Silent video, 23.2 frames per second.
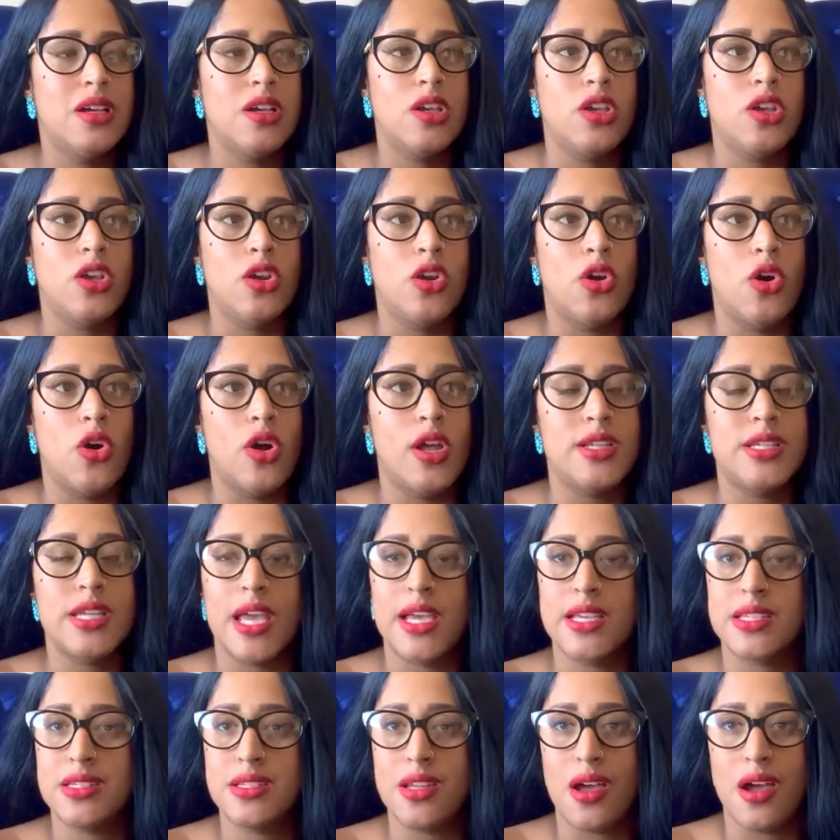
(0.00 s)
You know, it
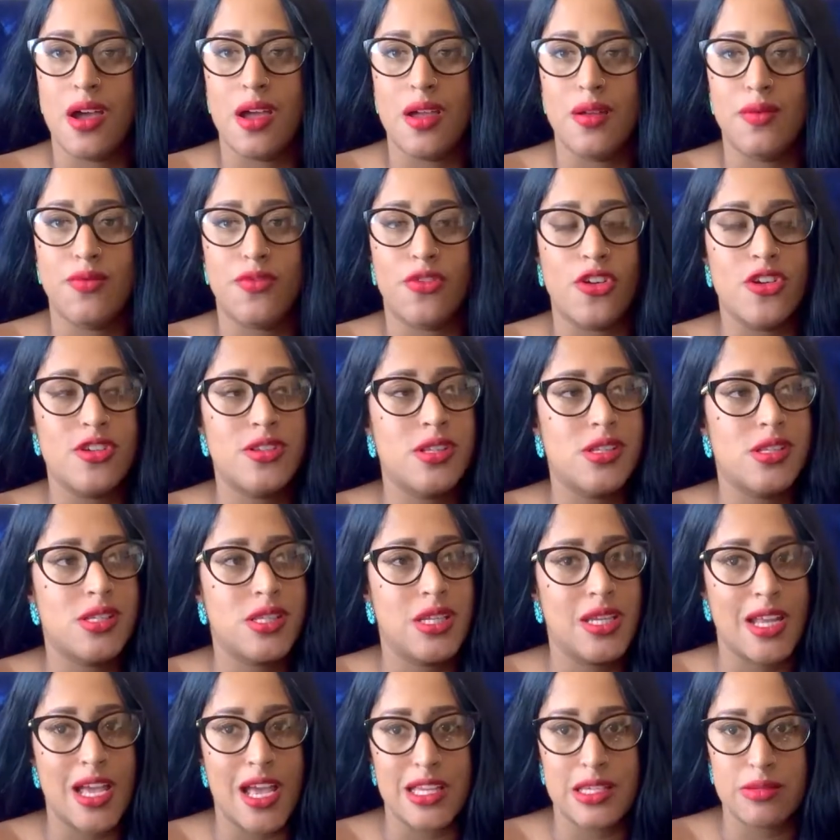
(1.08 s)
takes time. First, the
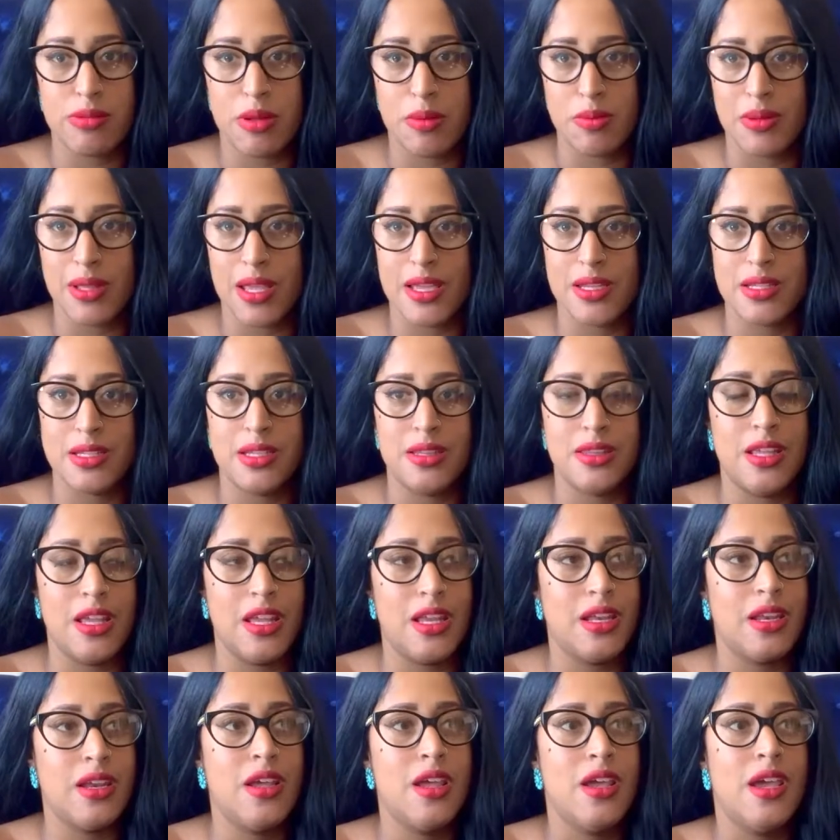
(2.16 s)
seed has to be planted,
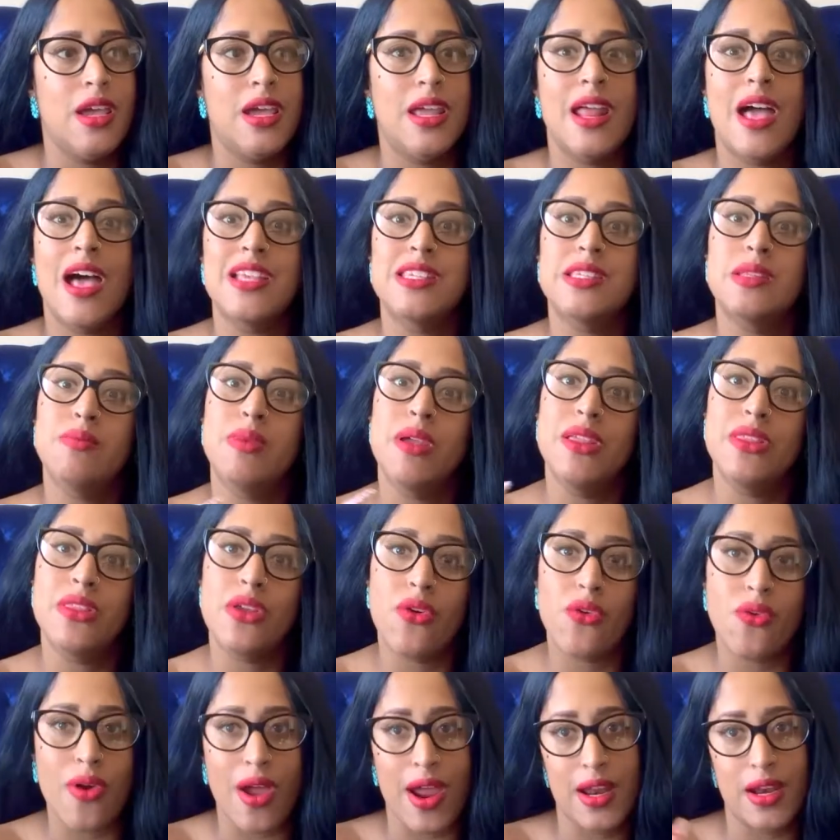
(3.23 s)
then it has to be in the
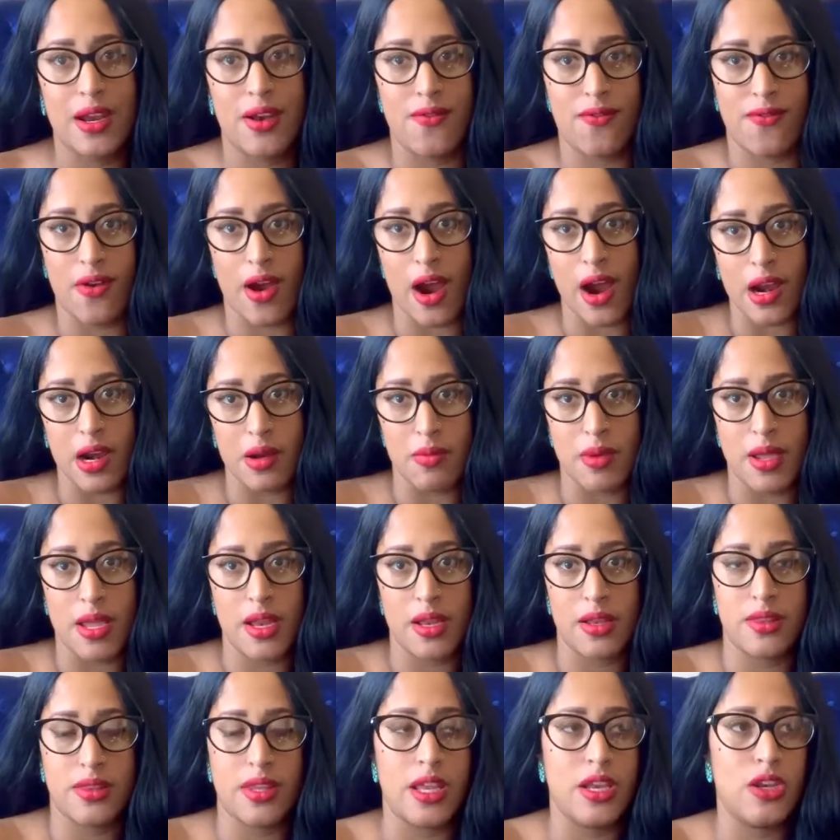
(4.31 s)
right
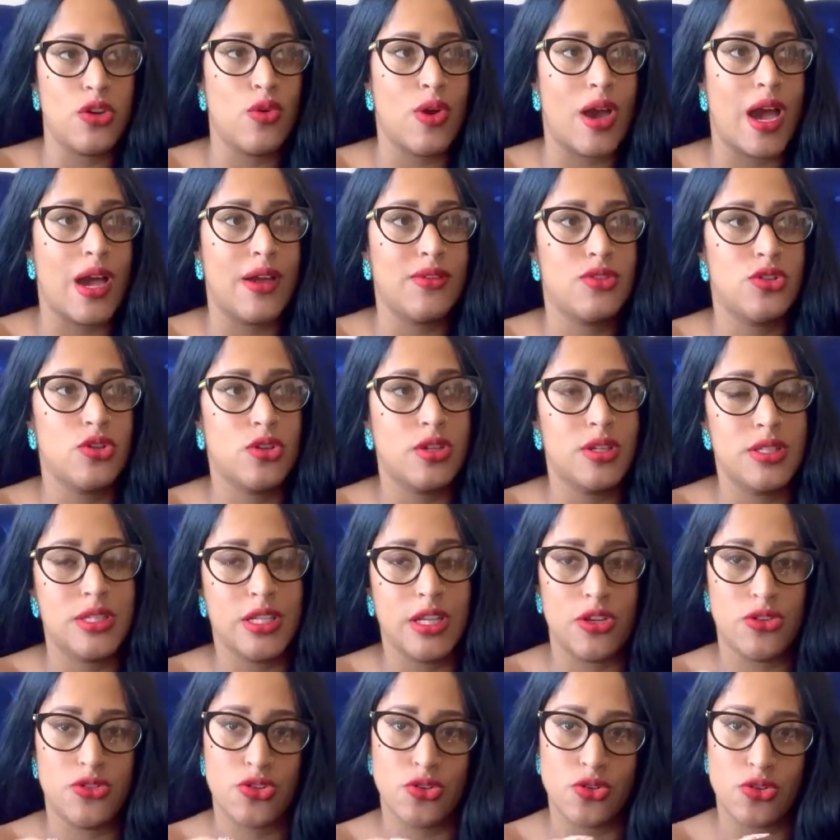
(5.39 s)
environment. Then you have to
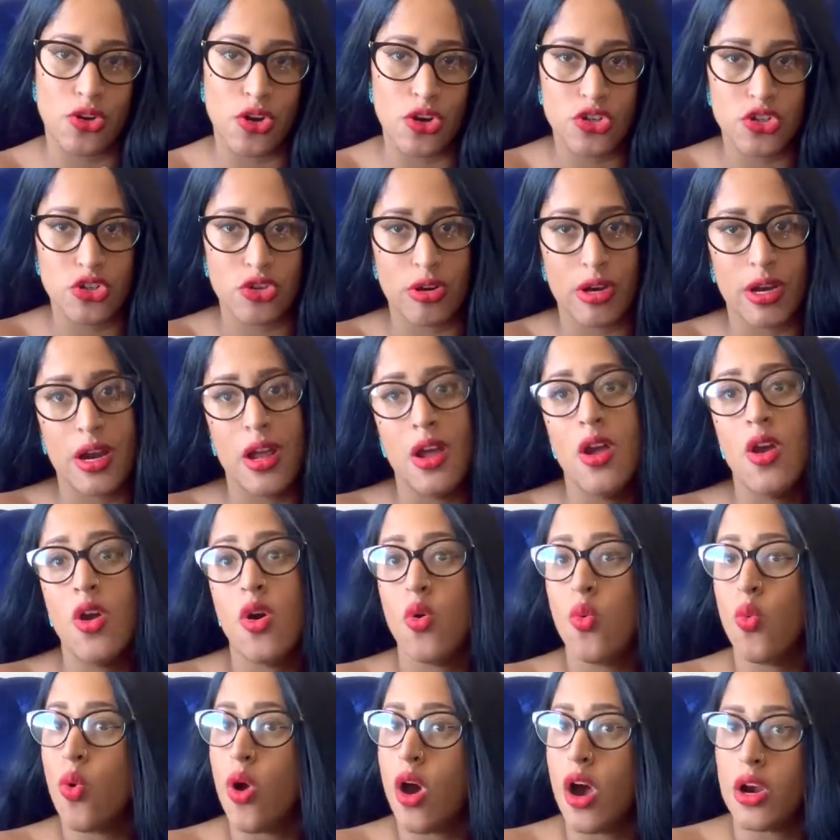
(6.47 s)
continue to nurture it,
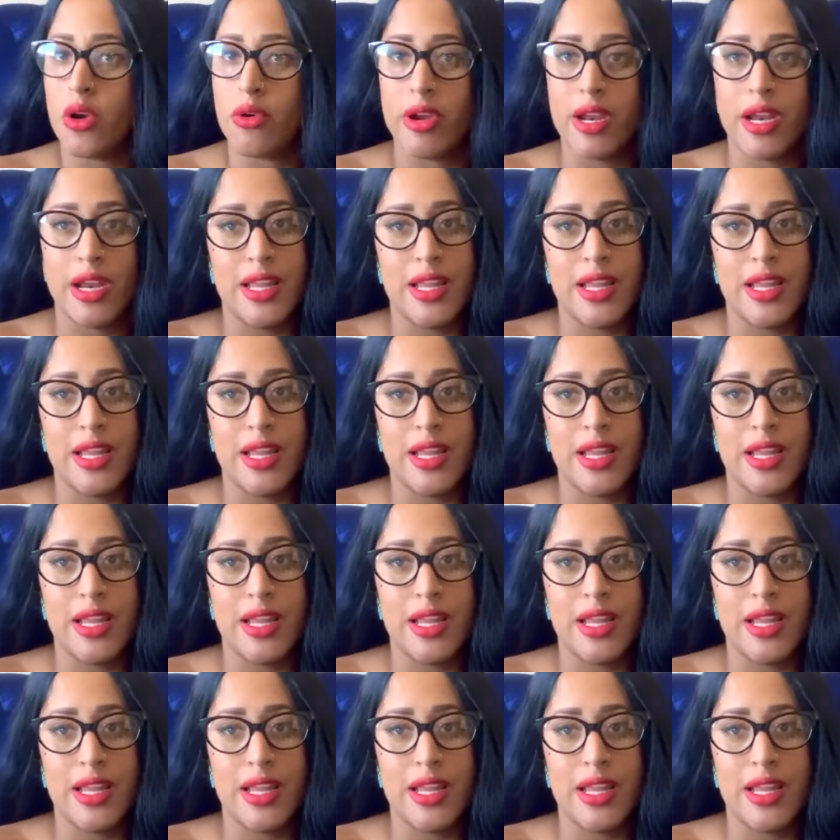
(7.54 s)
water it.